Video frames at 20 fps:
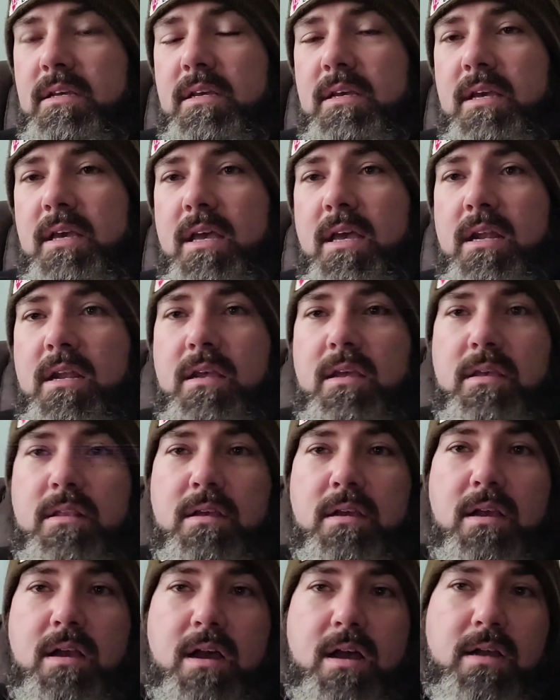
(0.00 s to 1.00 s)
any of the
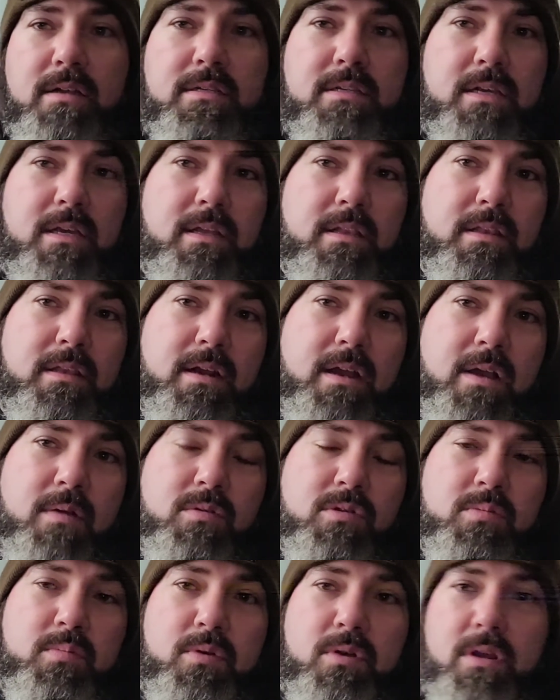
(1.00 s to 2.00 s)
content that I
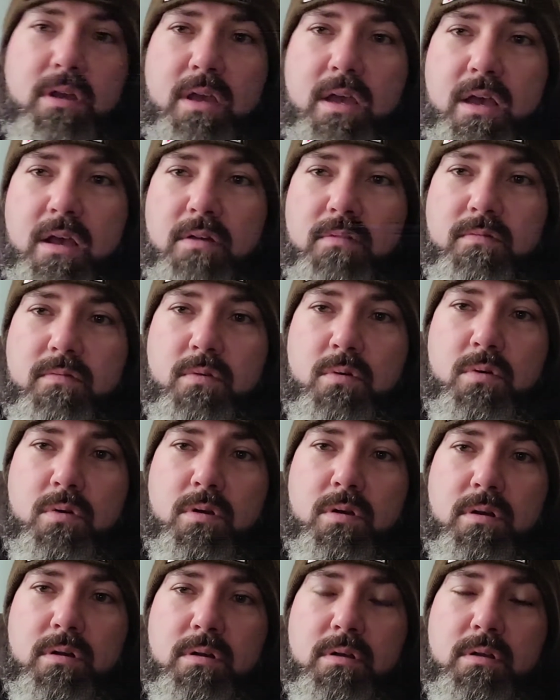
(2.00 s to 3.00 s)
was putting out
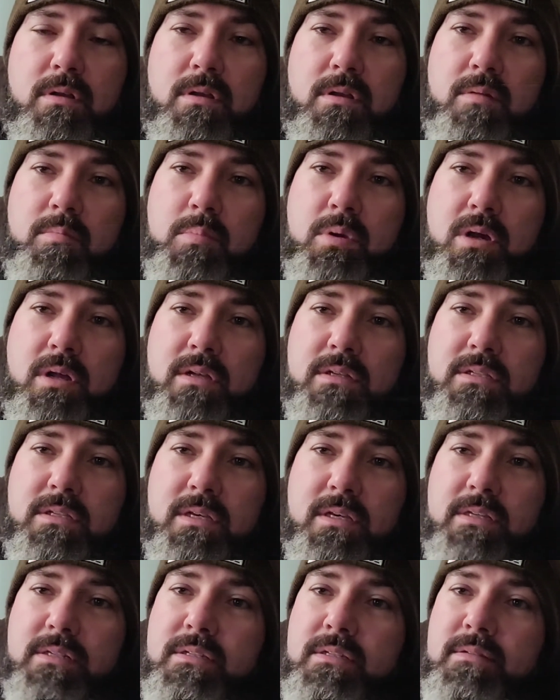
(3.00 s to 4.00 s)
for
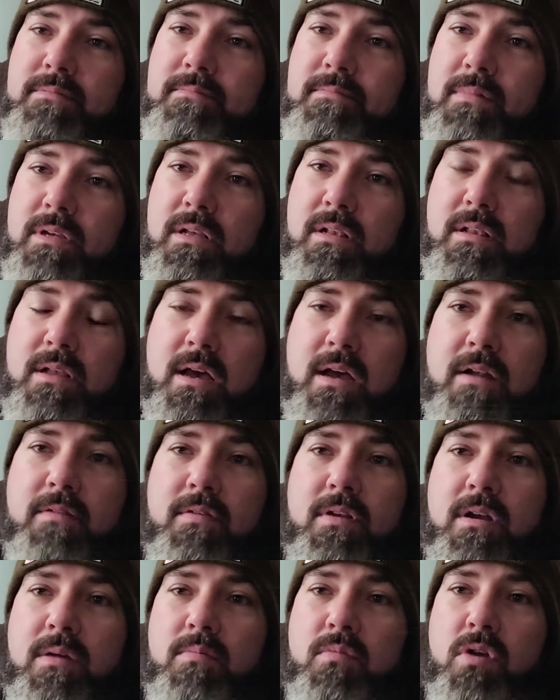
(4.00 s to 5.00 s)
politics, a lot of
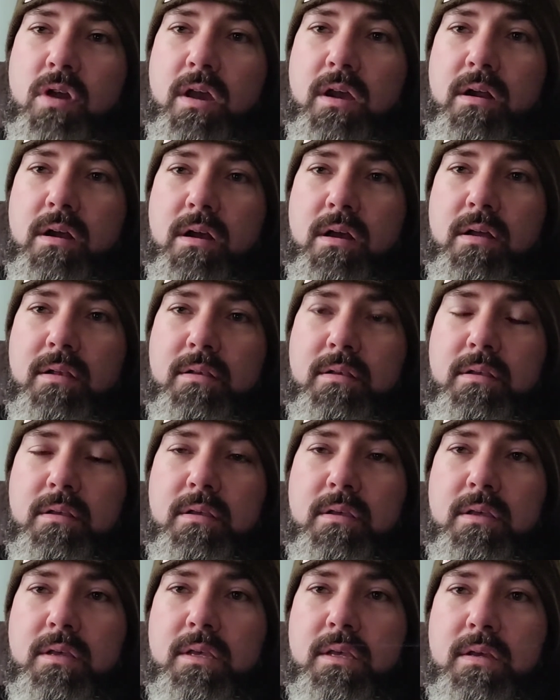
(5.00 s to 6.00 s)
it I'm right on.
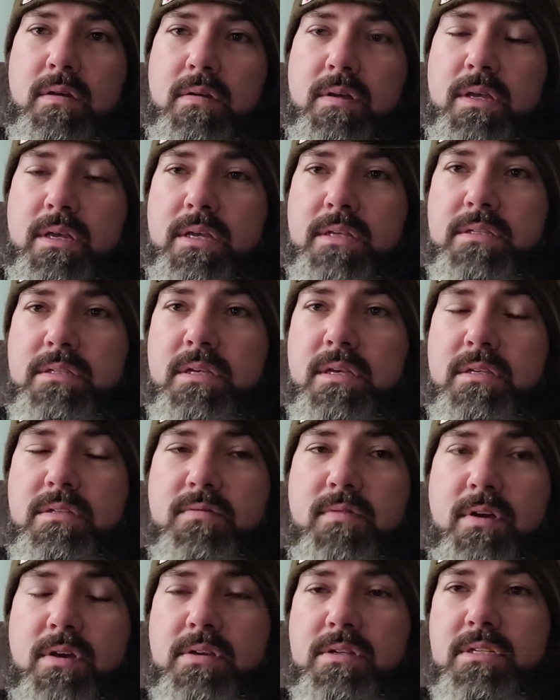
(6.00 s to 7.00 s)
You know, it's
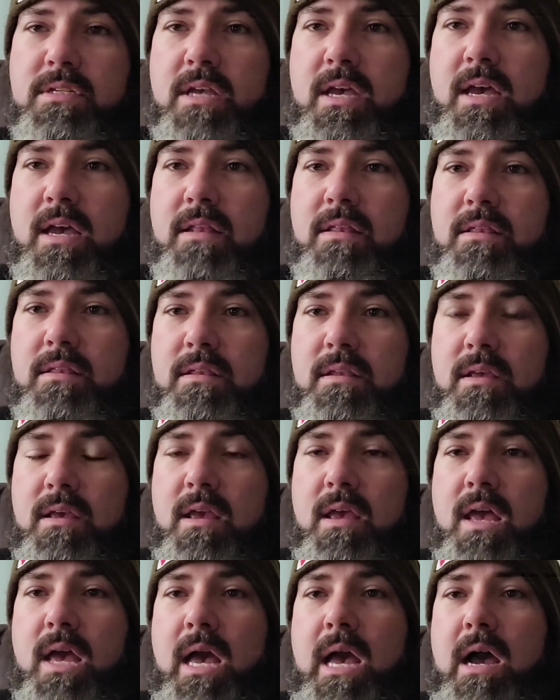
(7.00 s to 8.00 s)
very sad
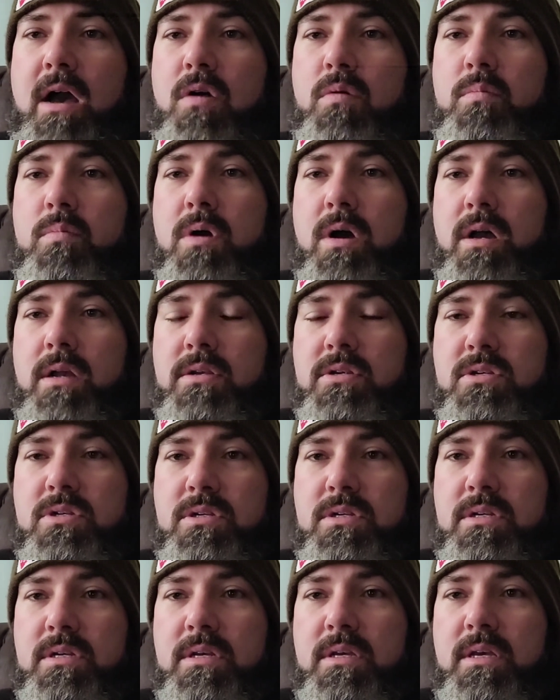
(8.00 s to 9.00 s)
how
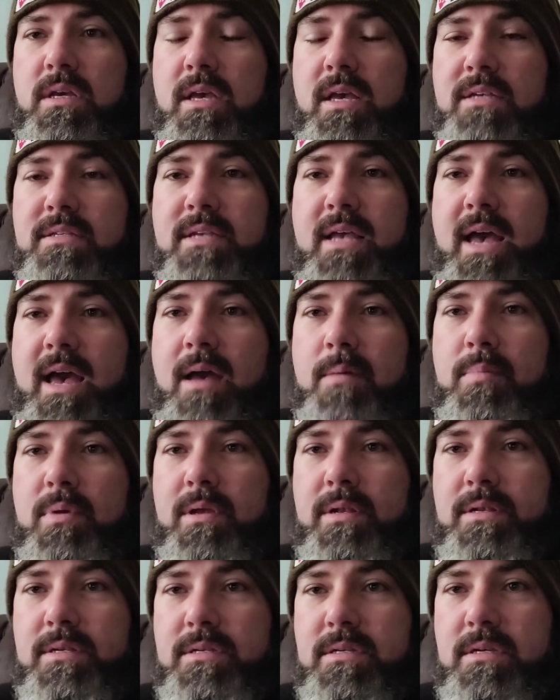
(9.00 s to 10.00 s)
much has
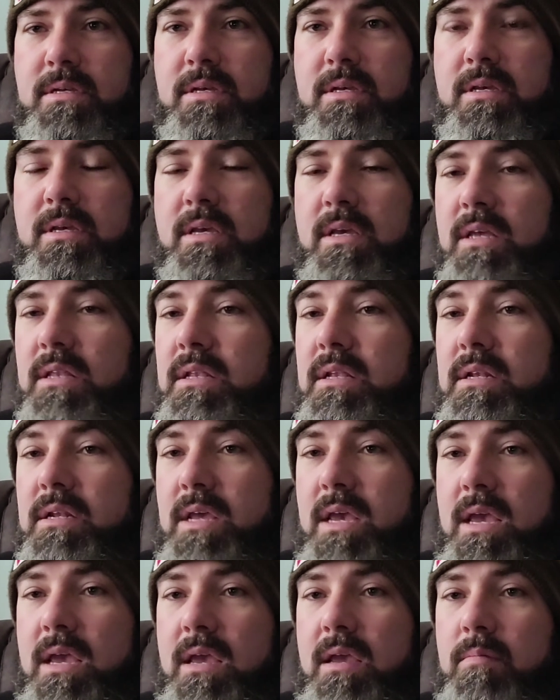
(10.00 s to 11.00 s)
happened in the
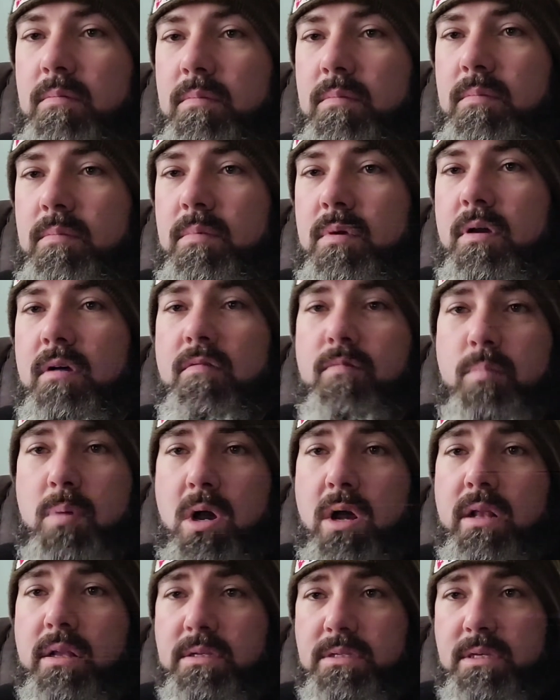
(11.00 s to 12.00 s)
name of
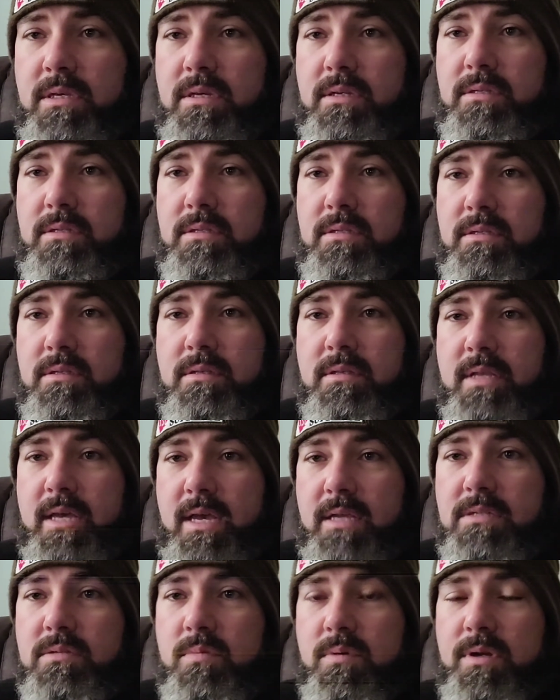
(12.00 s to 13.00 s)
politics.
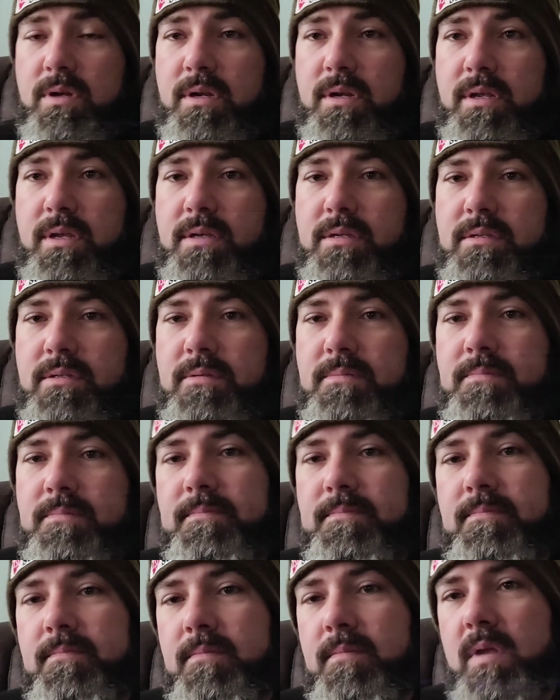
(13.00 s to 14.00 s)
That's what it is.
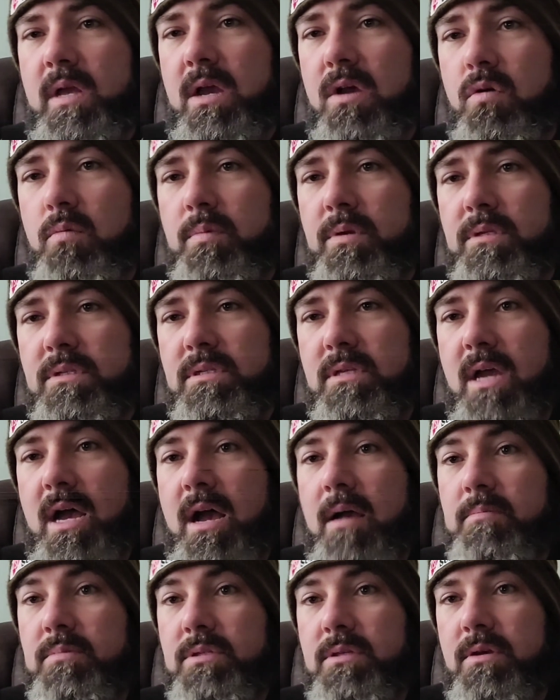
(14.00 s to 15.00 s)
I hope it
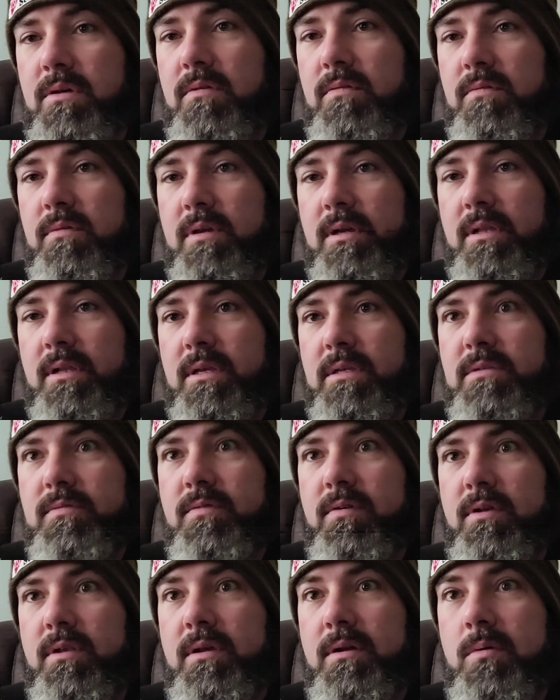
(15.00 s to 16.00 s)
stops, though, at least
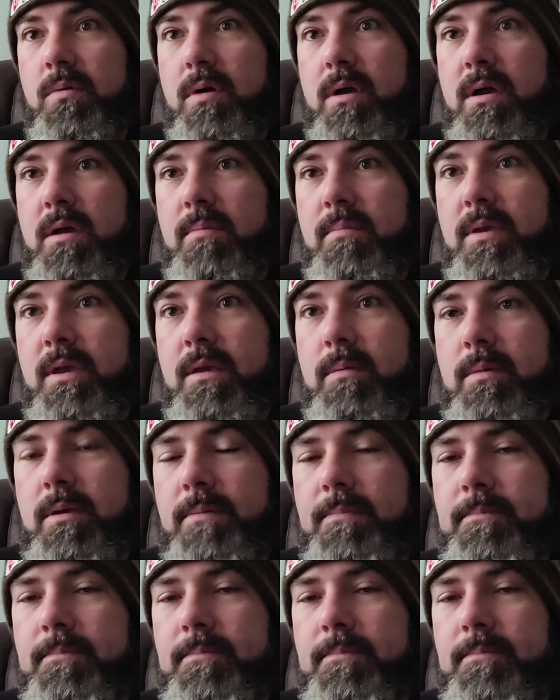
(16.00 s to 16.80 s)
for a little while, maybe.